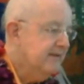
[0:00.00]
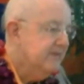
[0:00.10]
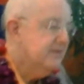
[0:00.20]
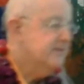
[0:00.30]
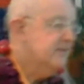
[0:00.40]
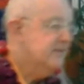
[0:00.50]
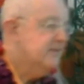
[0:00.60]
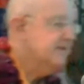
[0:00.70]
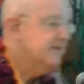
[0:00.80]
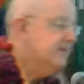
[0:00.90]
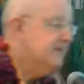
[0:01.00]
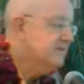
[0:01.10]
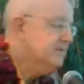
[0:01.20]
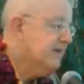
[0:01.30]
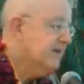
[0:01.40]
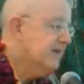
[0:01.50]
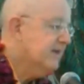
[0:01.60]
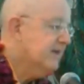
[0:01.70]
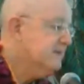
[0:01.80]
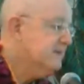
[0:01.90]
than the method of mental
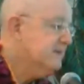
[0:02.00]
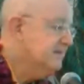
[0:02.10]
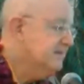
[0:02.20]
speculation,